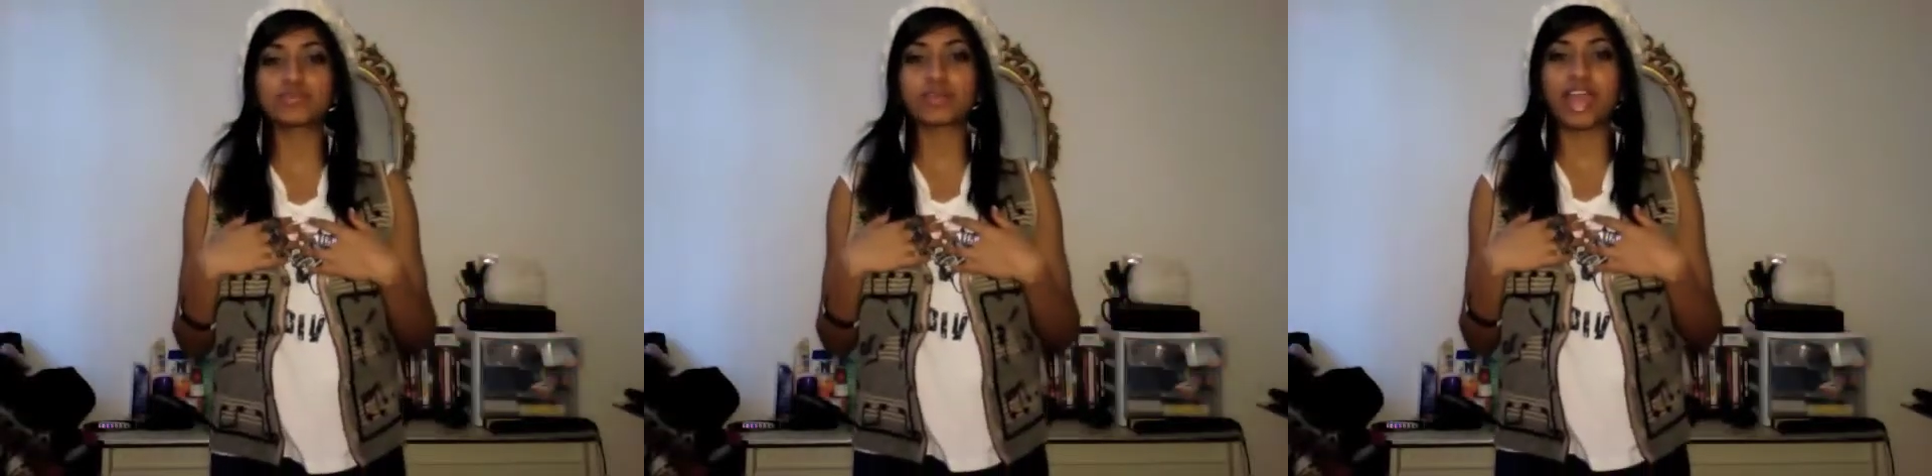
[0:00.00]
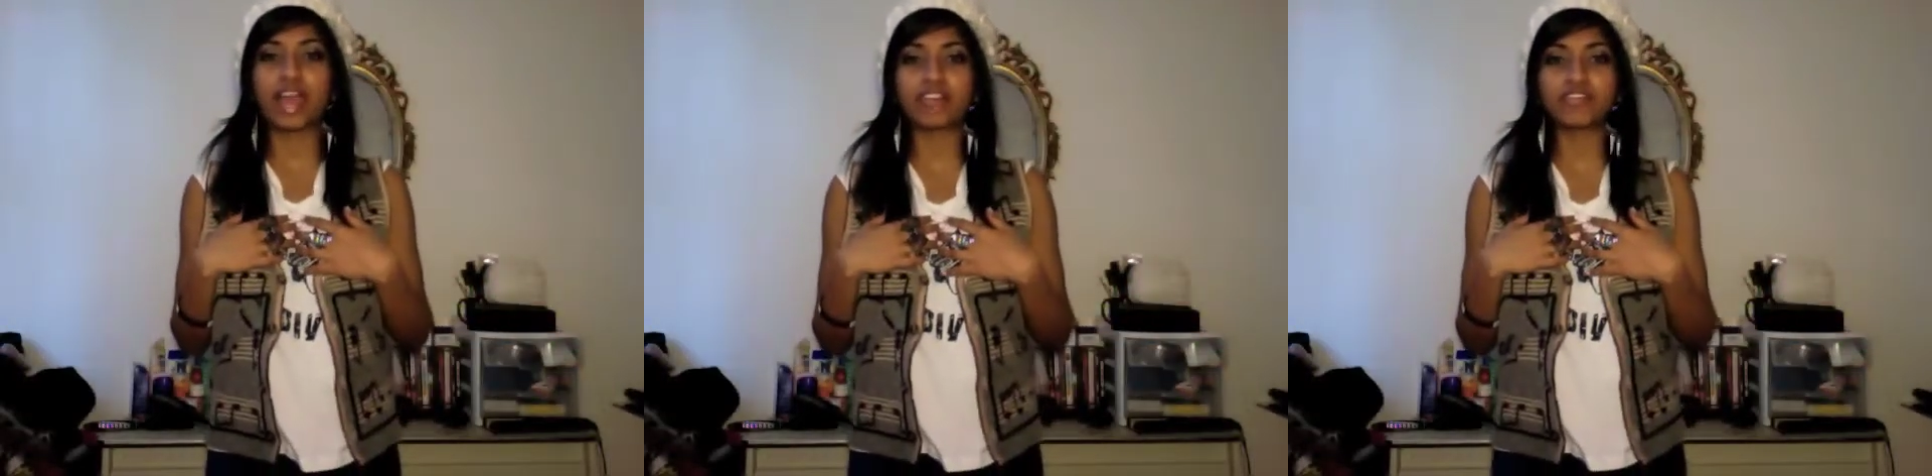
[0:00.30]
when I
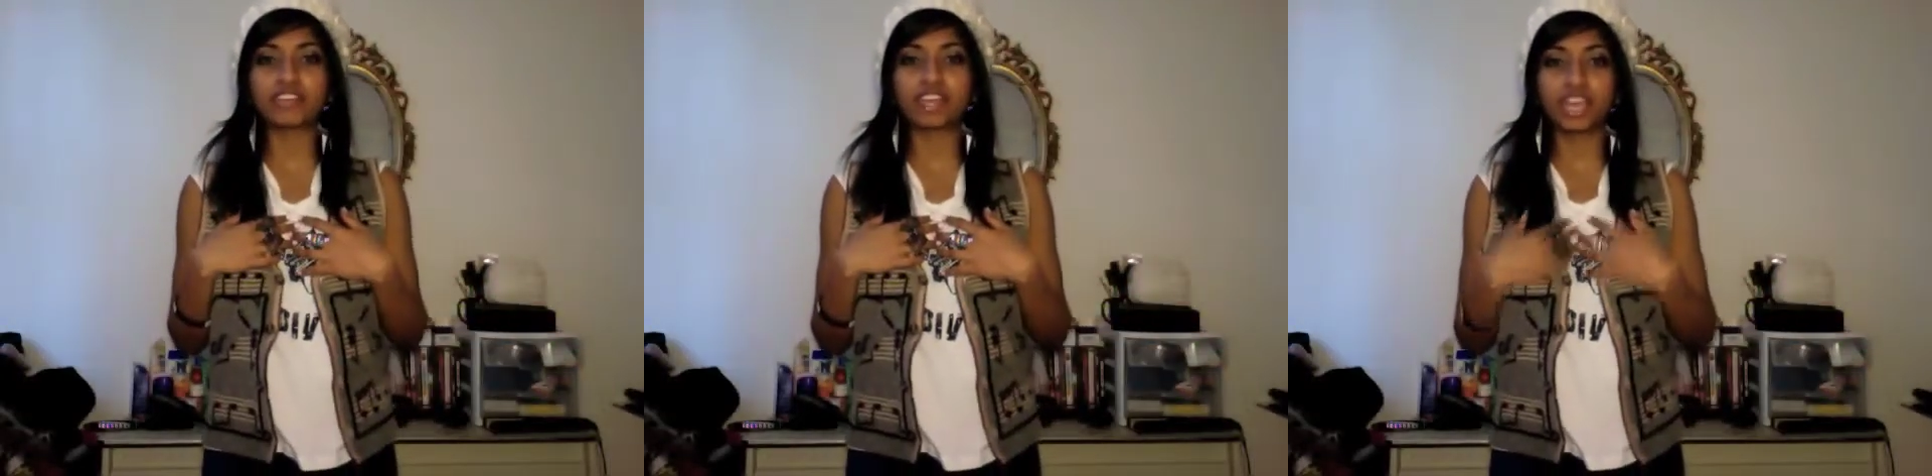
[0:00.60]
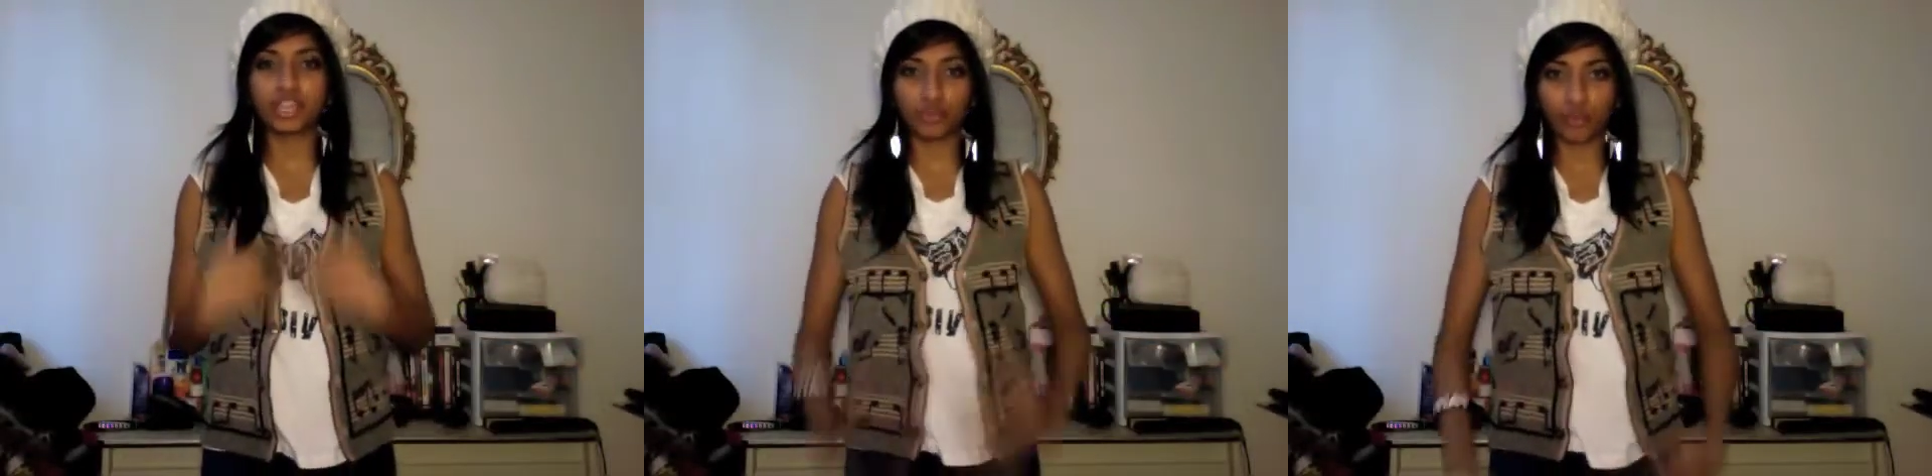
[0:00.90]
have like a
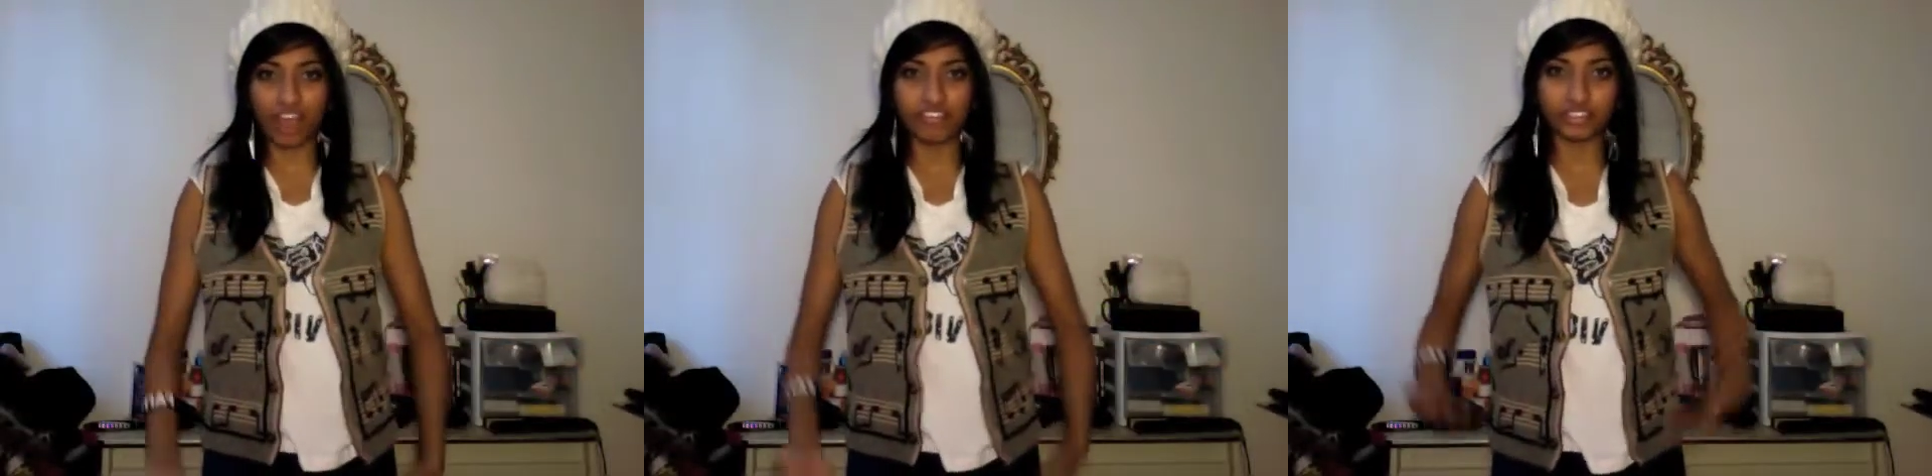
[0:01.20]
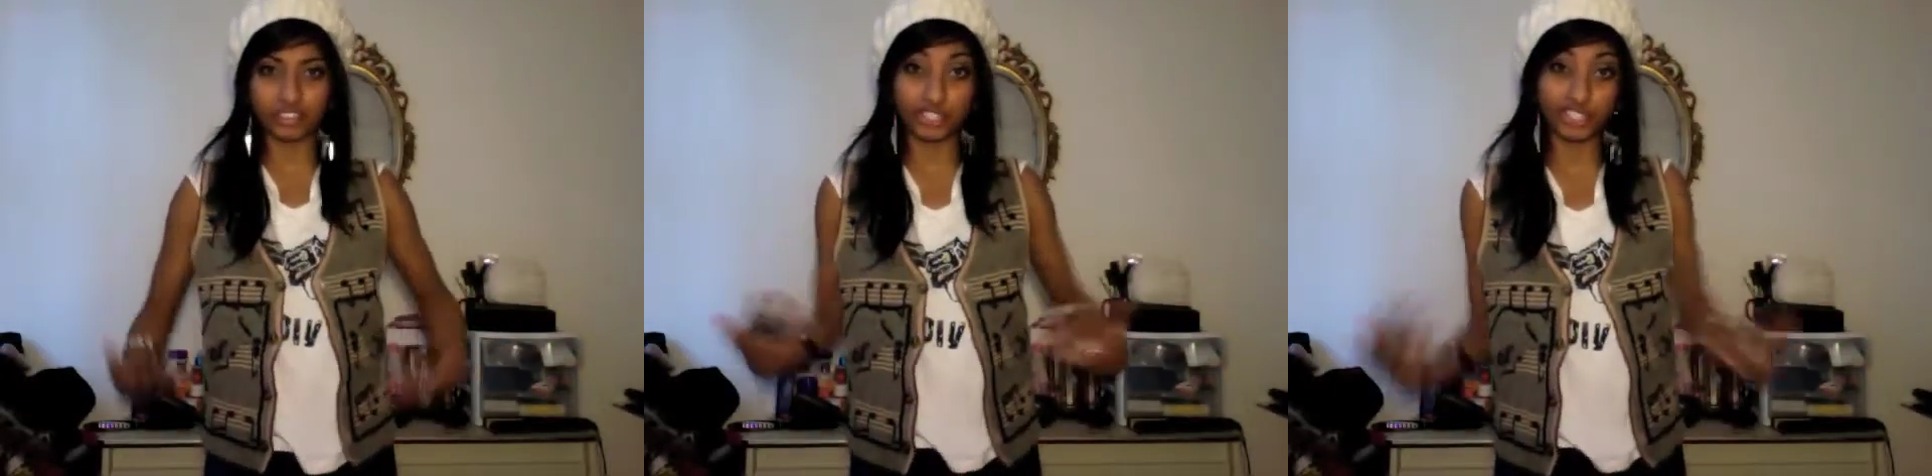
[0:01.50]
graphic
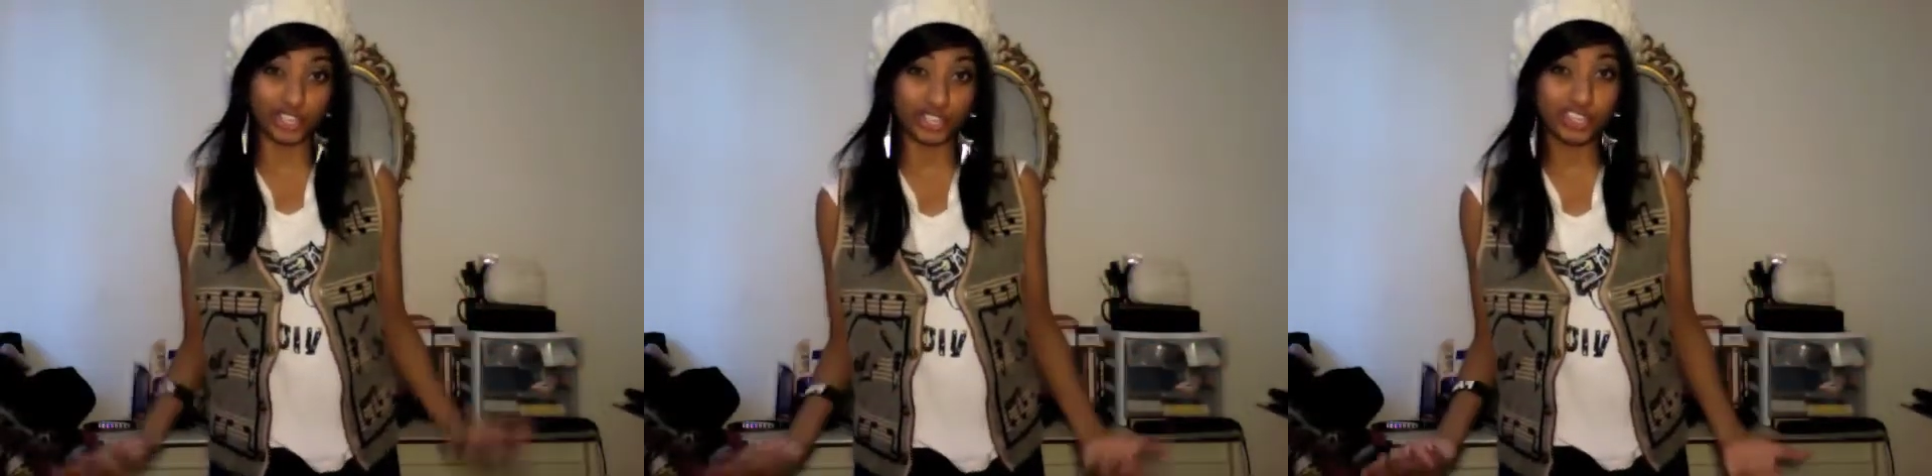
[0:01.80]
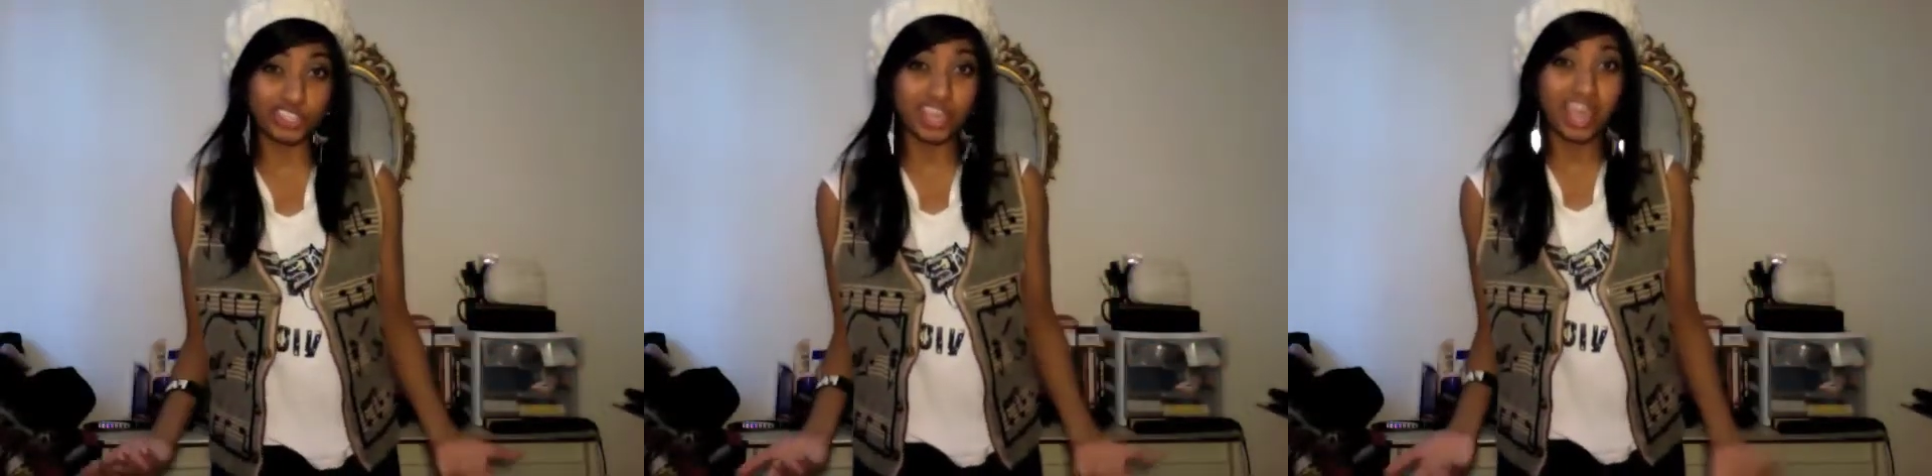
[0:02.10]
shirt,